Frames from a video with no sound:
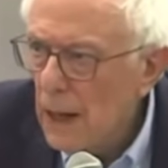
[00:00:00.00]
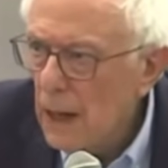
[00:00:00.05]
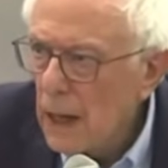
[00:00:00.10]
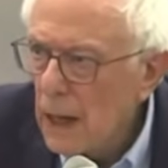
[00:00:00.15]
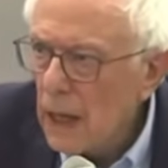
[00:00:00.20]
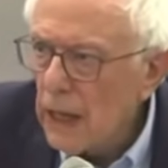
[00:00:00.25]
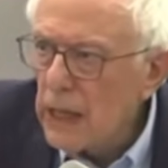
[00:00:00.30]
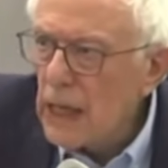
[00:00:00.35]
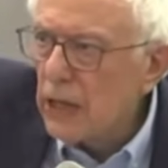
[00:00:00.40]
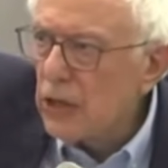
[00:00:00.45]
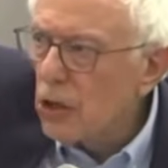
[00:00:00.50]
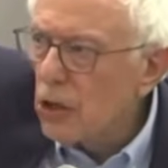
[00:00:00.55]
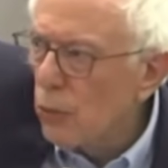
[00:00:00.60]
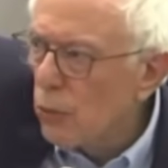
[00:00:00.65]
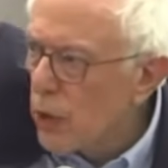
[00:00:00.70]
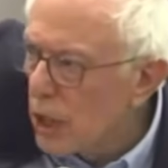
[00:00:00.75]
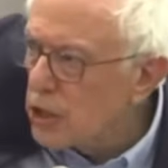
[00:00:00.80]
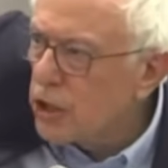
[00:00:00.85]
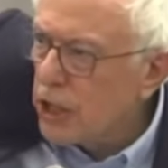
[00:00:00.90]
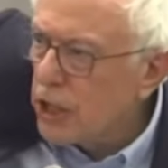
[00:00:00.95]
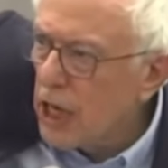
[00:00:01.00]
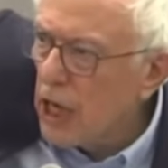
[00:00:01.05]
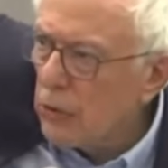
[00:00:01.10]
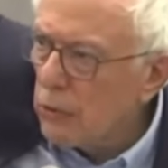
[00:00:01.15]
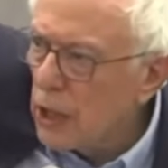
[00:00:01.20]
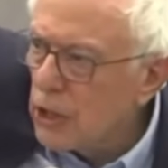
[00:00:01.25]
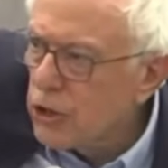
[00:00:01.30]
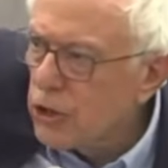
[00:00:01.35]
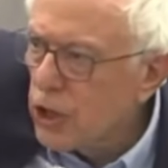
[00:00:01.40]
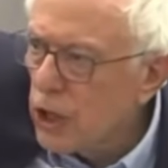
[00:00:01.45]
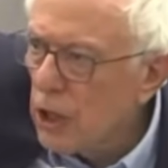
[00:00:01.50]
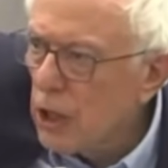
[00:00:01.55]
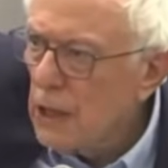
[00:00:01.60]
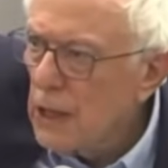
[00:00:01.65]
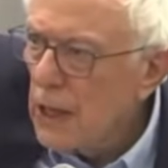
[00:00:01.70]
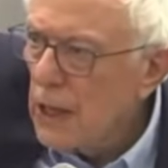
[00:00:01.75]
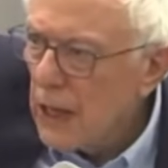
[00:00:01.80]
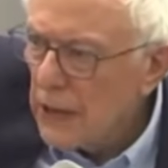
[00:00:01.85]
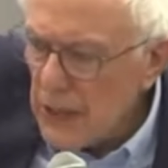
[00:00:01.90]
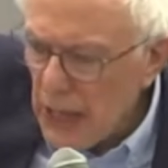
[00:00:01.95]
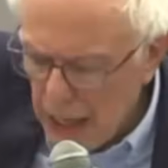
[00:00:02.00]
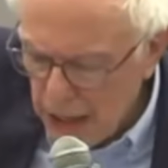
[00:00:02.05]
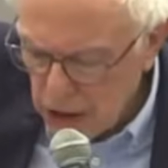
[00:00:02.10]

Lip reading: And yet the rich get richer, and that is